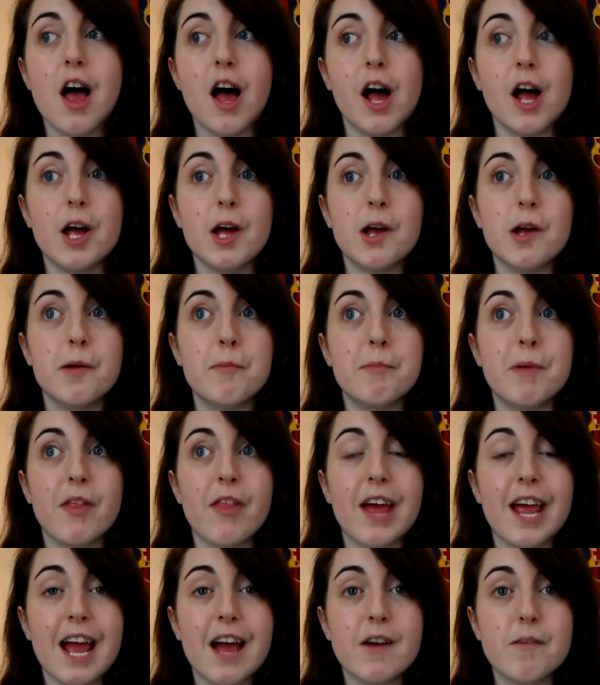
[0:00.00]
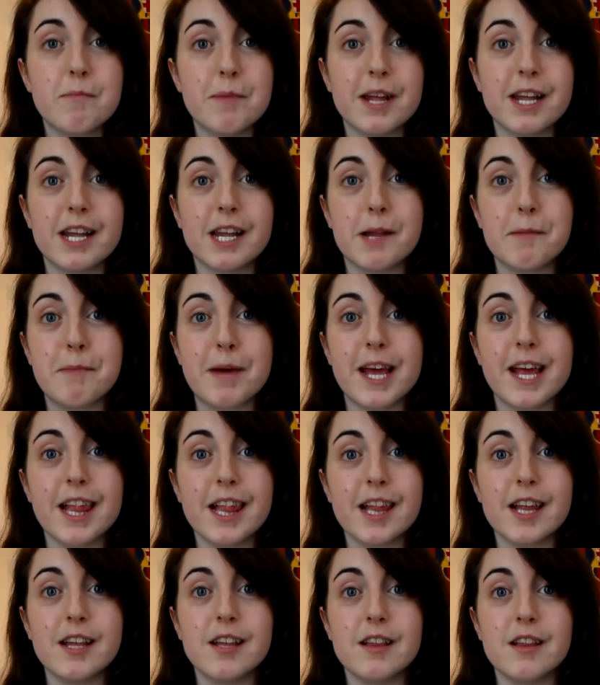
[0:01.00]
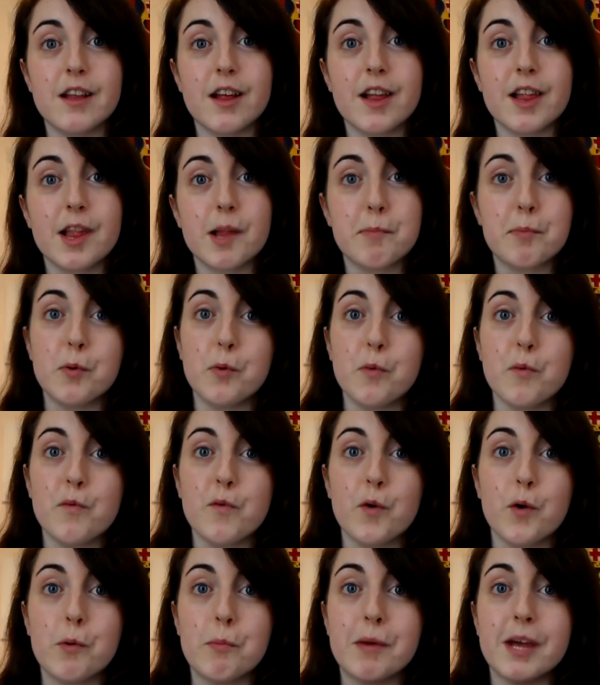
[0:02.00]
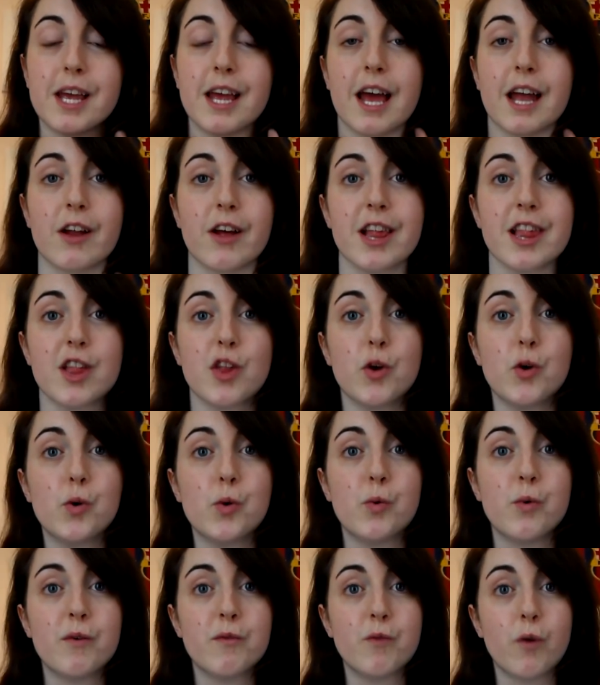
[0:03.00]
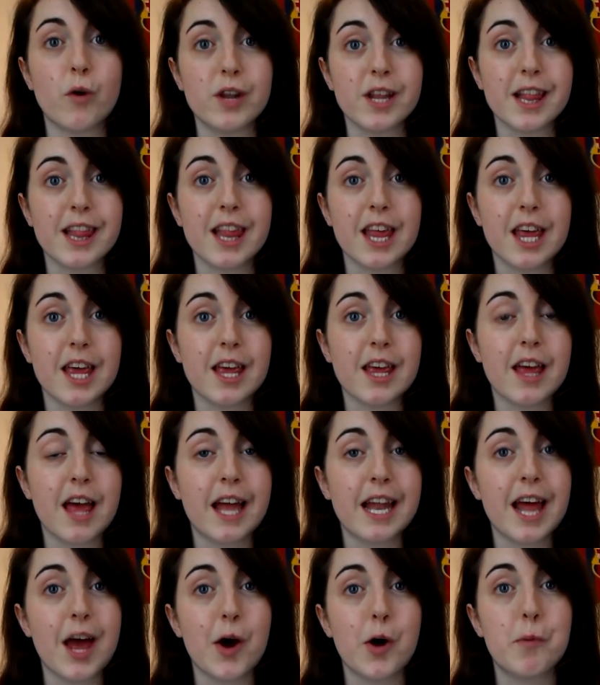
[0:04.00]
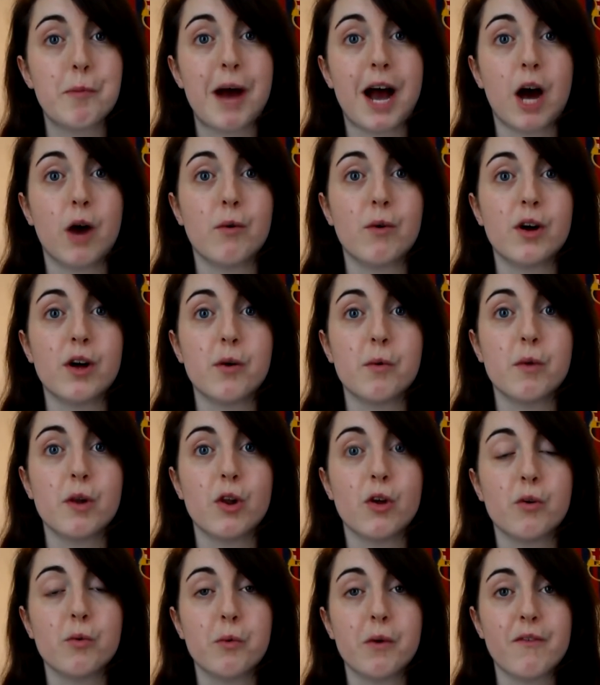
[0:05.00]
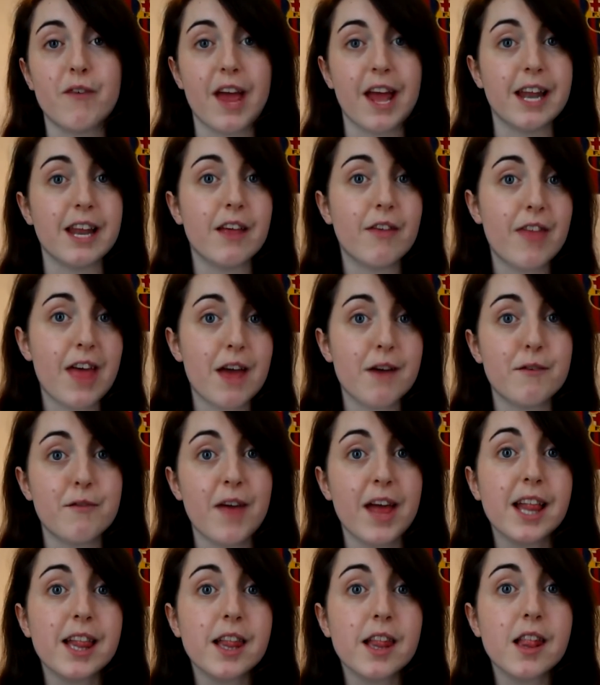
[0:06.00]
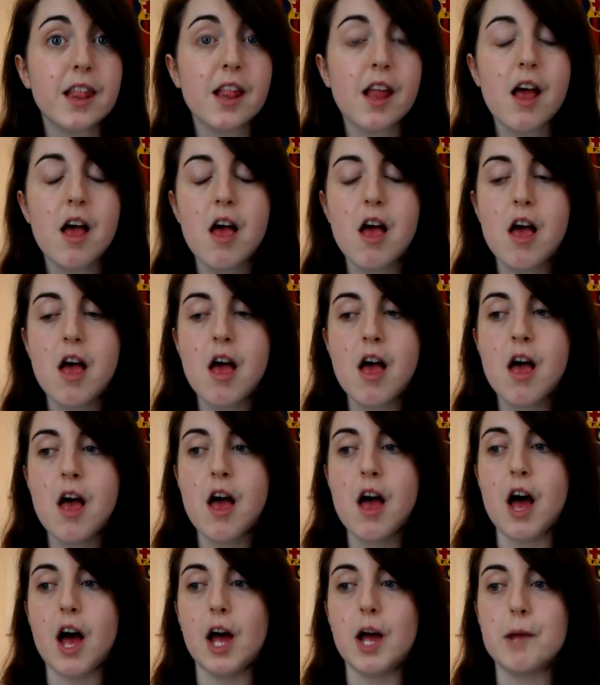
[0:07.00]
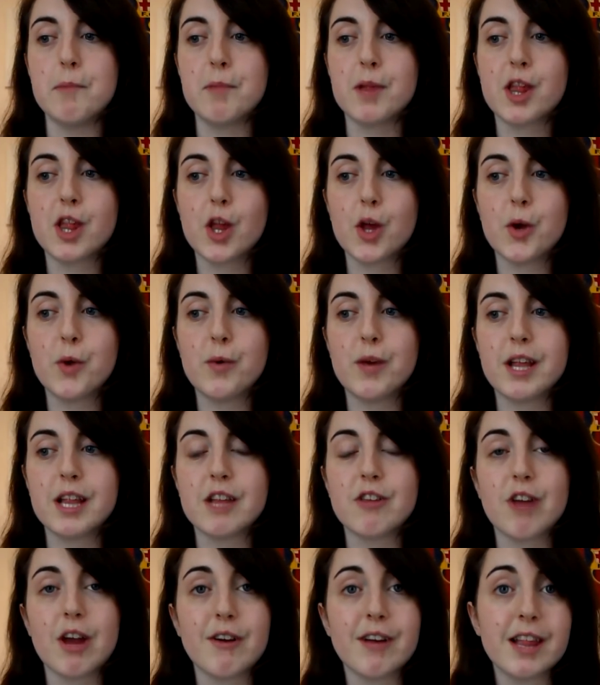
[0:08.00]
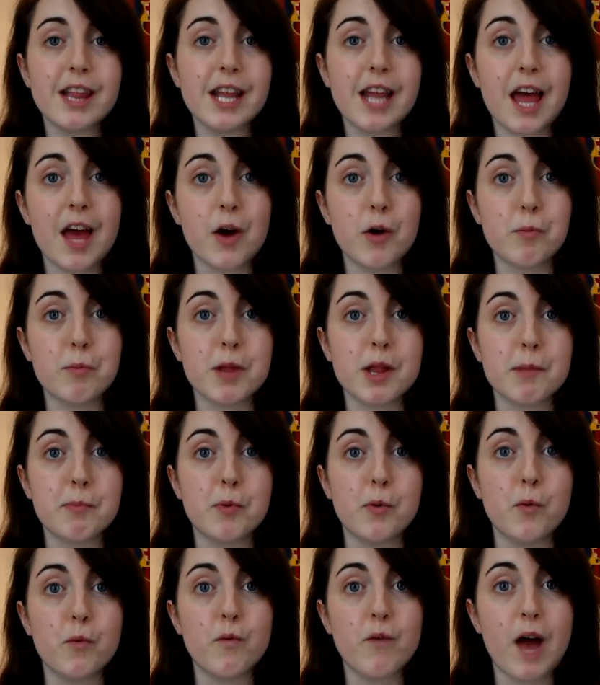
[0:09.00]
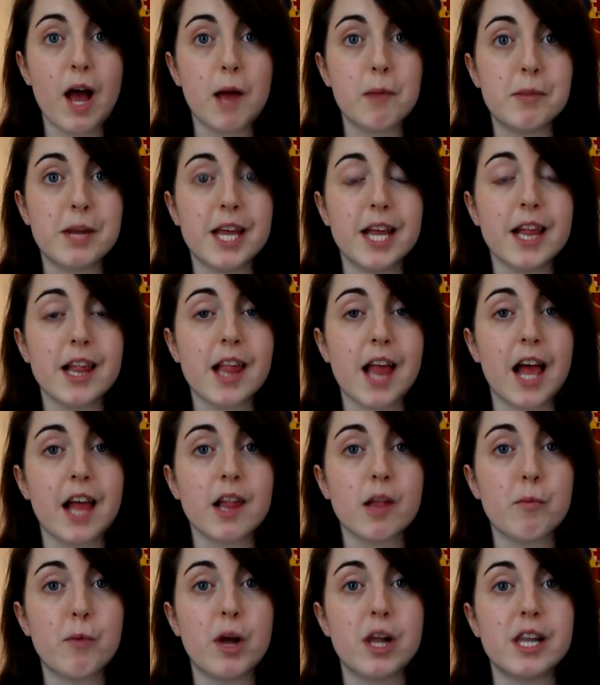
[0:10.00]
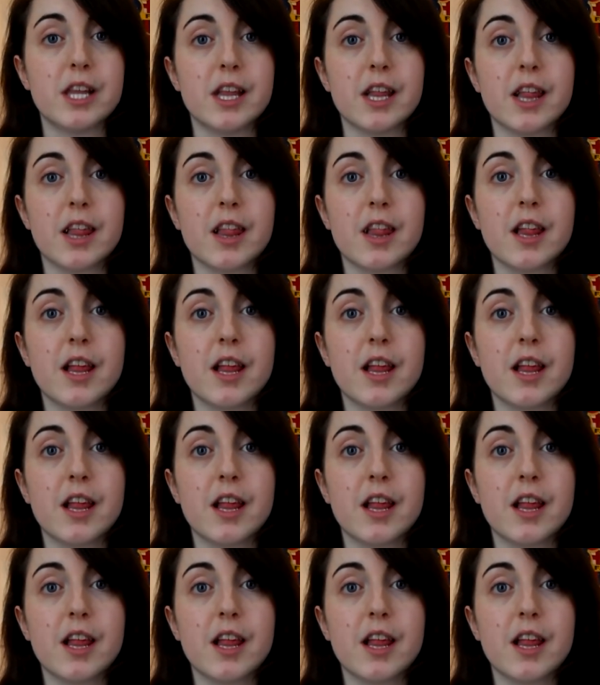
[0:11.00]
They have been an amazing support for me, and I still volunteer and help out along with any of their events. So it's a charity that helps support families as well as